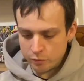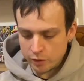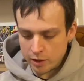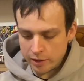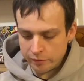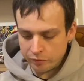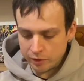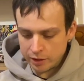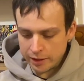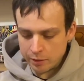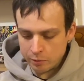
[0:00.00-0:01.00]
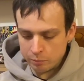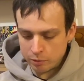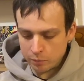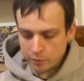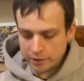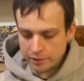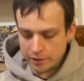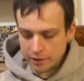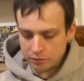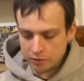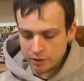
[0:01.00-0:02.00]
I have a feeling that one probably didn't
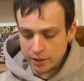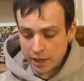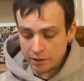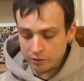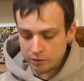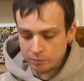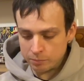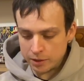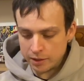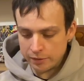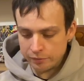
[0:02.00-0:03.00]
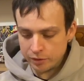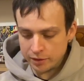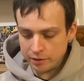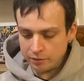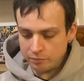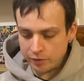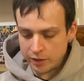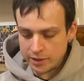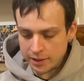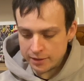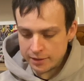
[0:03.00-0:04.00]
actually catch, but if it did,
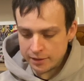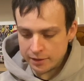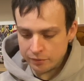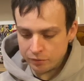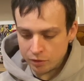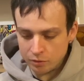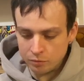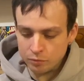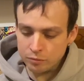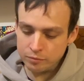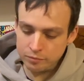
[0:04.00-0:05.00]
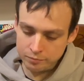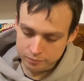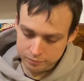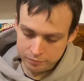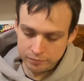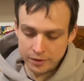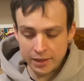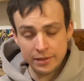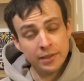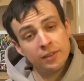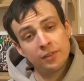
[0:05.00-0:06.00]
fantastic. If not, it
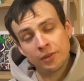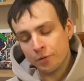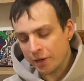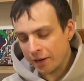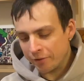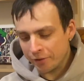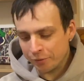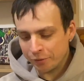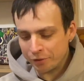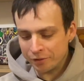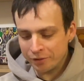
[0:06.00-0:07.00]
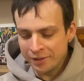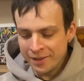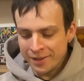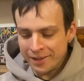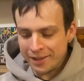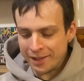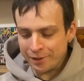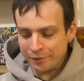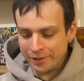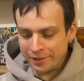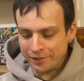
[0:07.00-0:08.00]
did, so we'll carry on through. Now
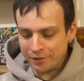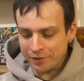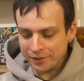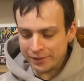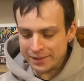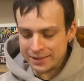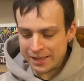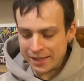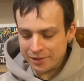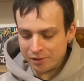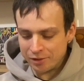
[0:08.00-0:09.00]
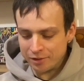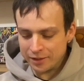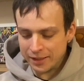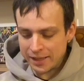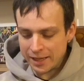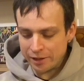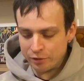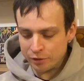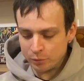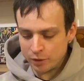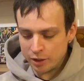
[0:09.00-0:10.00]
we do got this Sandile encounter
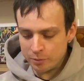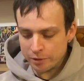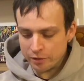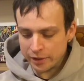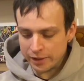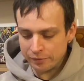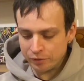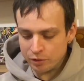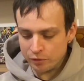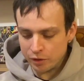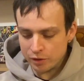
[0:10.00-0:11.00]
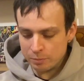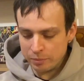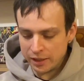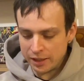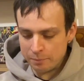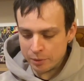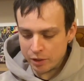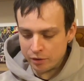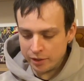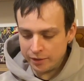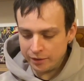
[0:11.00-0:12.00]
as well, but I'll get a few of those peanut
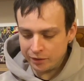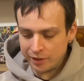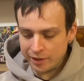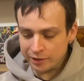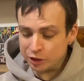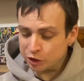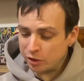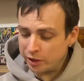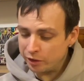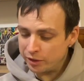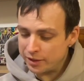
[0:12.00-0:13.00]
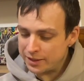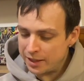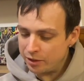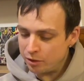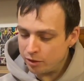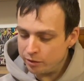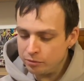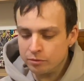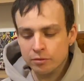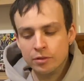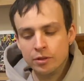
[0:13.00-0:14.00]
berries and shiny on the Sandile.
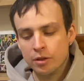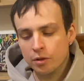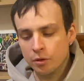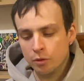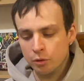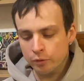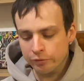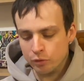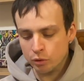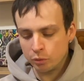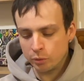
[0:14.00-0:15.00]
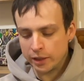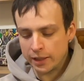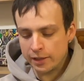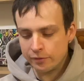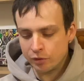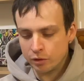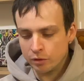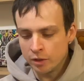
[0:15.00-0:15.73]
No, 428 though.